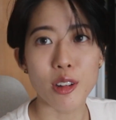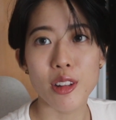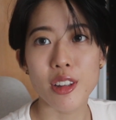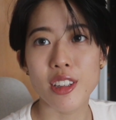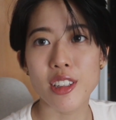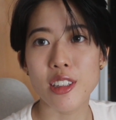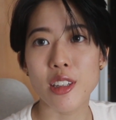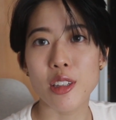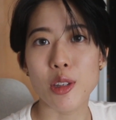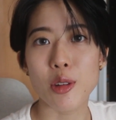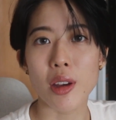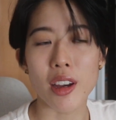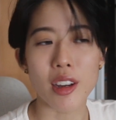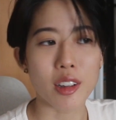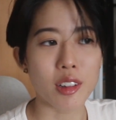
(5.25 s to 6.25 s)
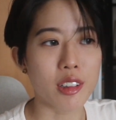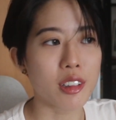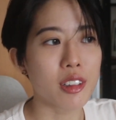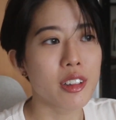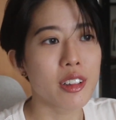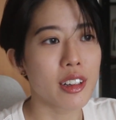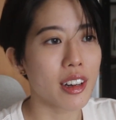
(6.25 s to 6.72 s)
This is a new
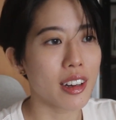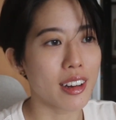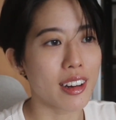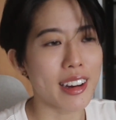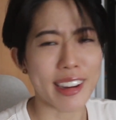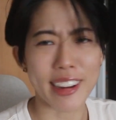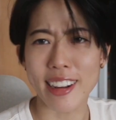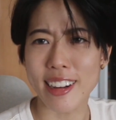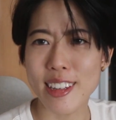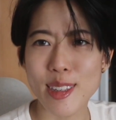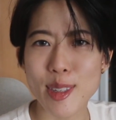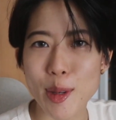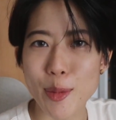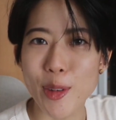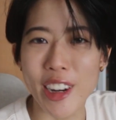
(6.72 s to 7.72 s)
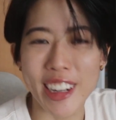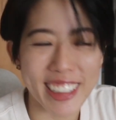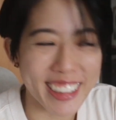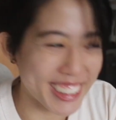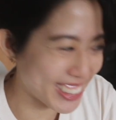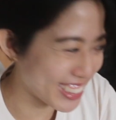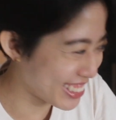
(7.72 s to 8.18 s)
angle, I guess, somewhat.
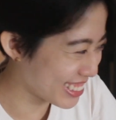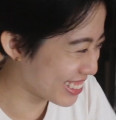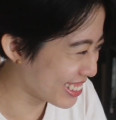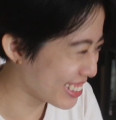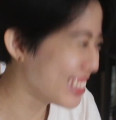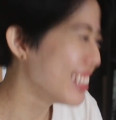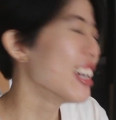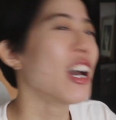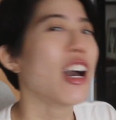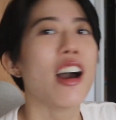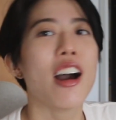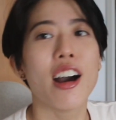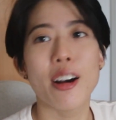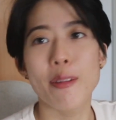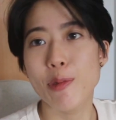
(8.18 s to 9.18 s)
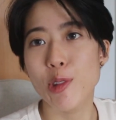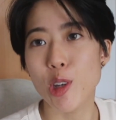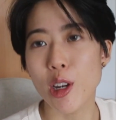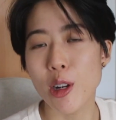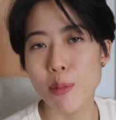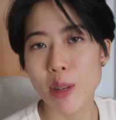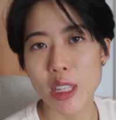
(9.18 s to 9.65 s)
Trying
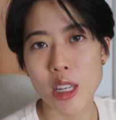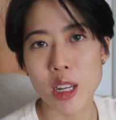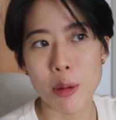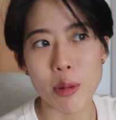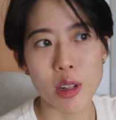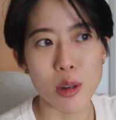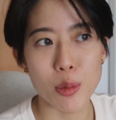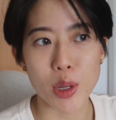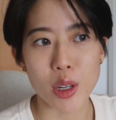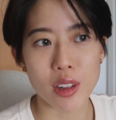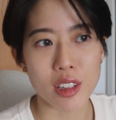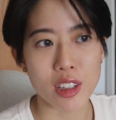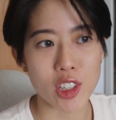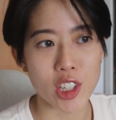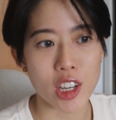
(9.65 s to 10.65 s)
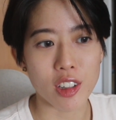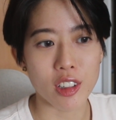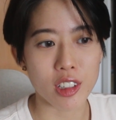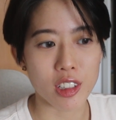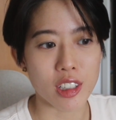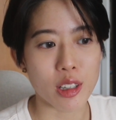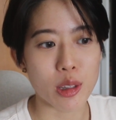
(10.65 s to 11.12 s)
to mix it up a little bit on this channel
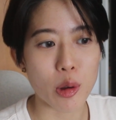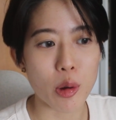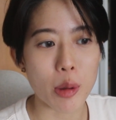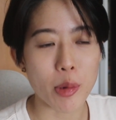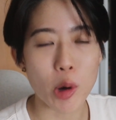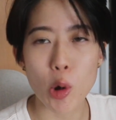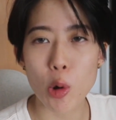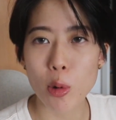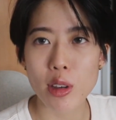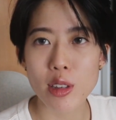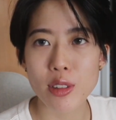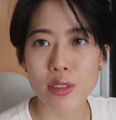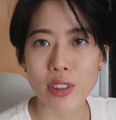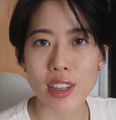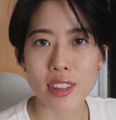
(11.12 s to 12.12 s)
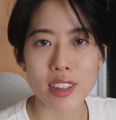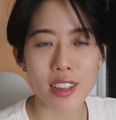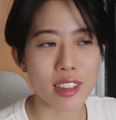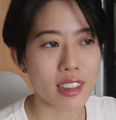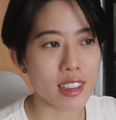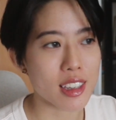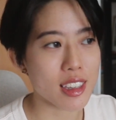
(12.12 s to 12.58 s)
because I know I'm always
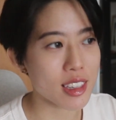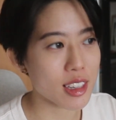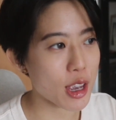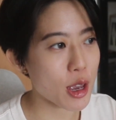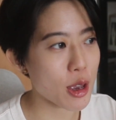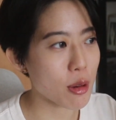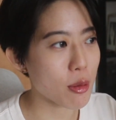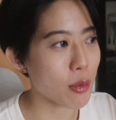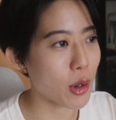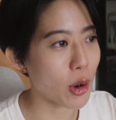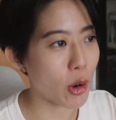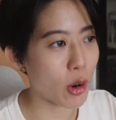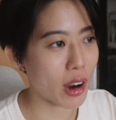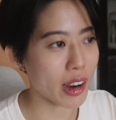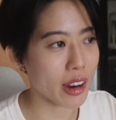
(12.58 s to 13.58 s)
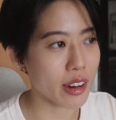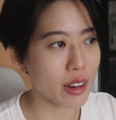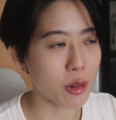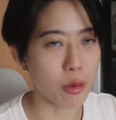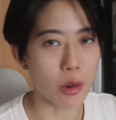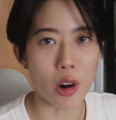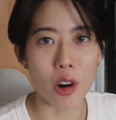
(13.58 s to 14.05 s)
facing the same white
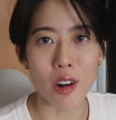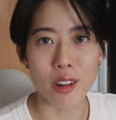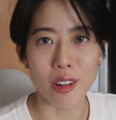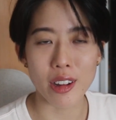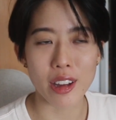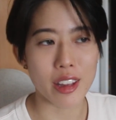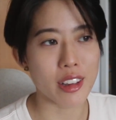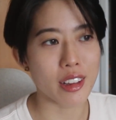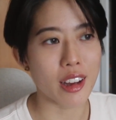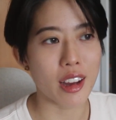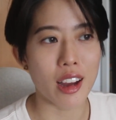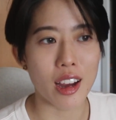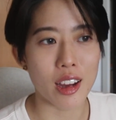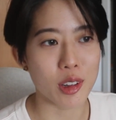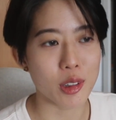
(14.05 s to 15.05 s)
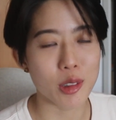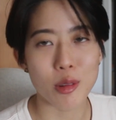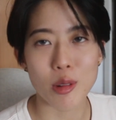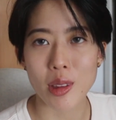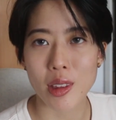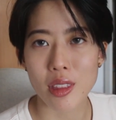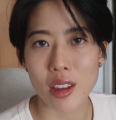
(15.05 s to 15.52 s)
wall, and I don't know
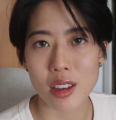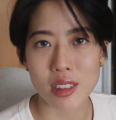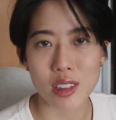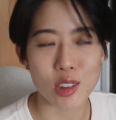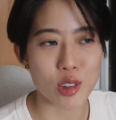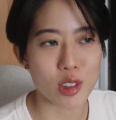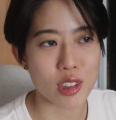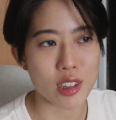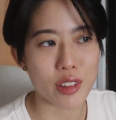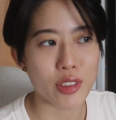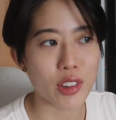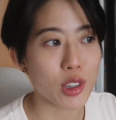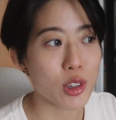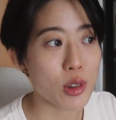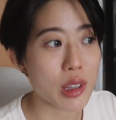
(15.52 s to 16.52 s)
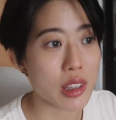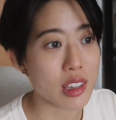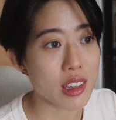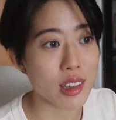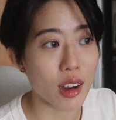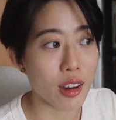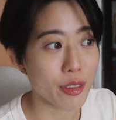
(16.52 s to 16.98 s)
whether that's interesting for you. It's
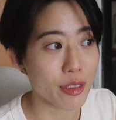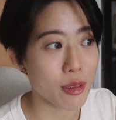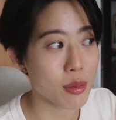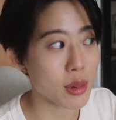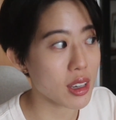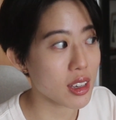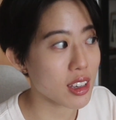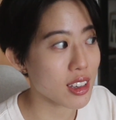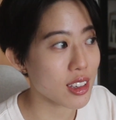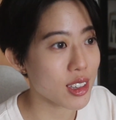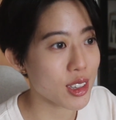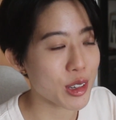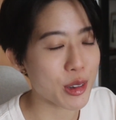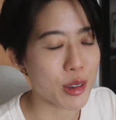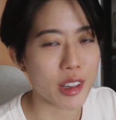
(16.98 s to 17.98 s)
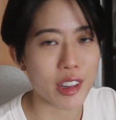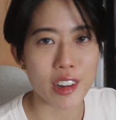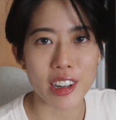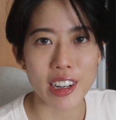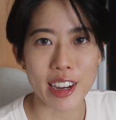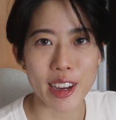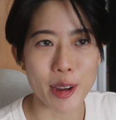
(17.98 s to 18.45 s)
not for me, so here
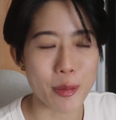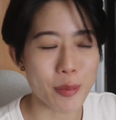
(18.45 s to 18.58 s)
I am.